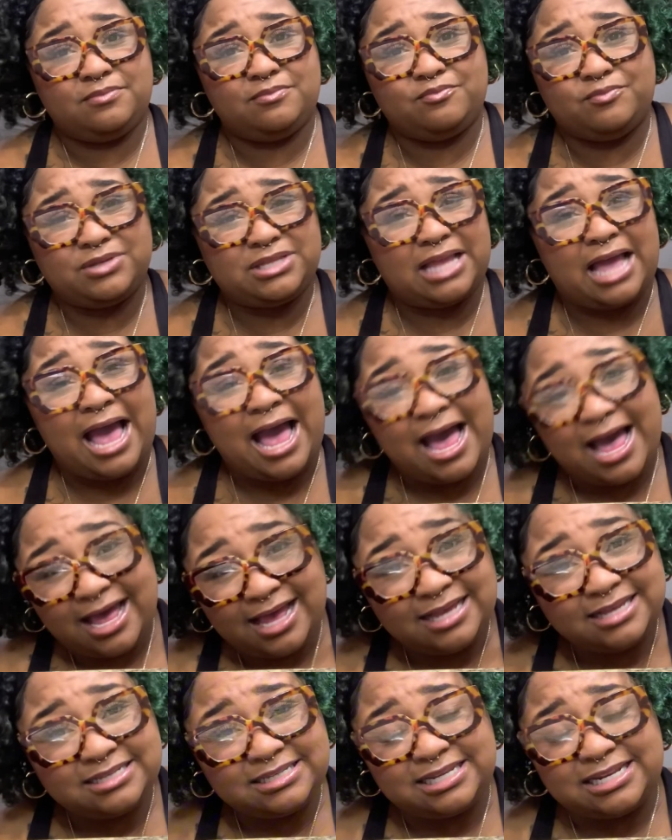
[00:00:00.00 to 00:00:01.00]
With the
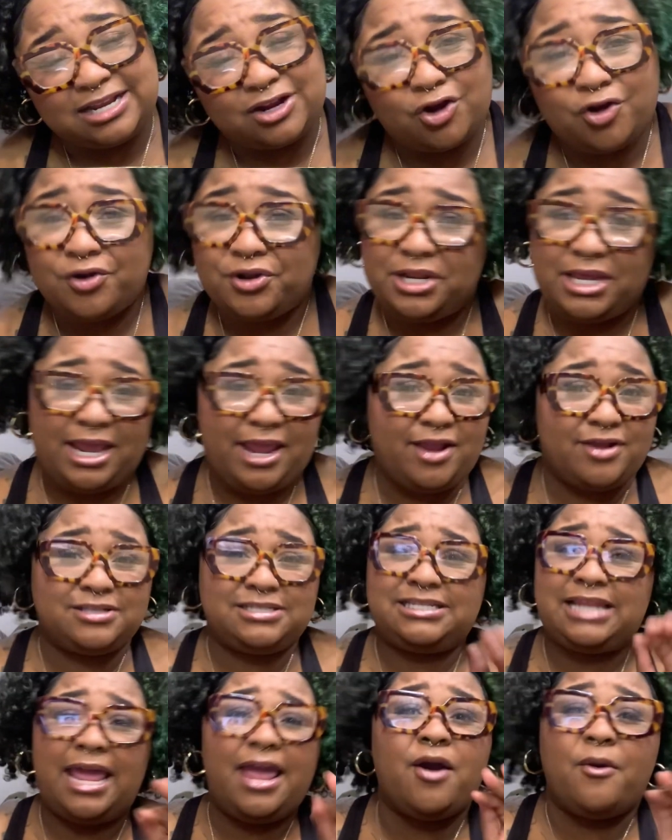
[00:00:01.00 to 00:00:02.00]
eyes and the curly hair,
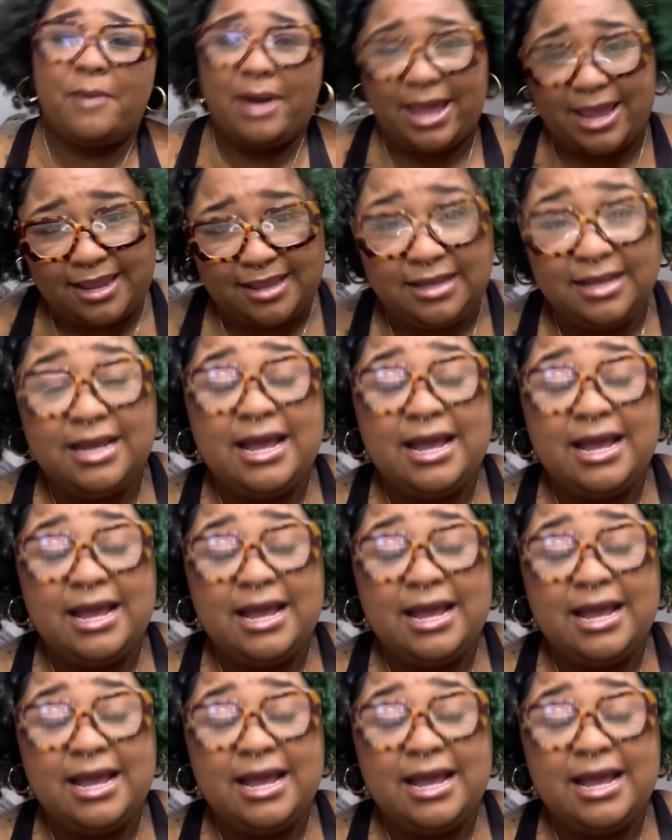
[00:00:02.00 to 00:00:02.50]
stay away.